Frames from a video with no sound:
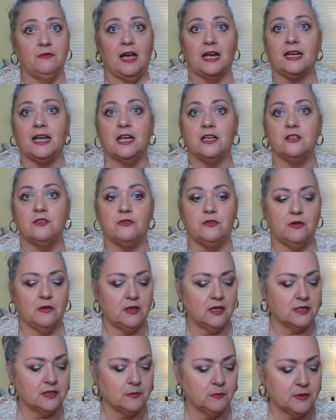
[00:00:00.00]
can't do 2
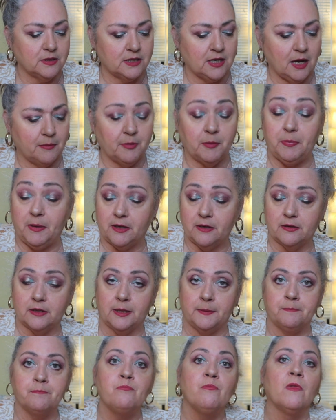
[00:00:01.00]
things at one time,
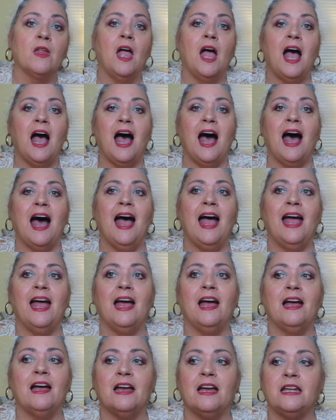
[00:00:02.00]
apparently. I
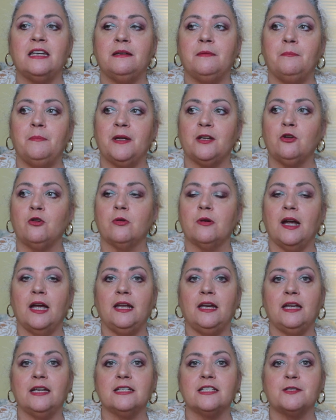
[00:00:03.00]
had been
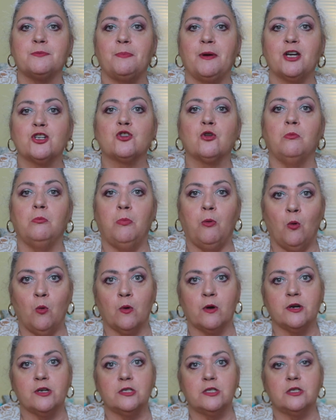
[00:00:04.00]
creating special
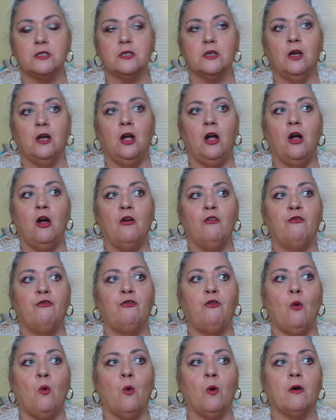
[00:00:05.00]
boards
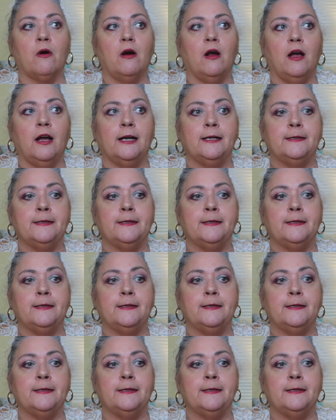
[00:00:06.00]
for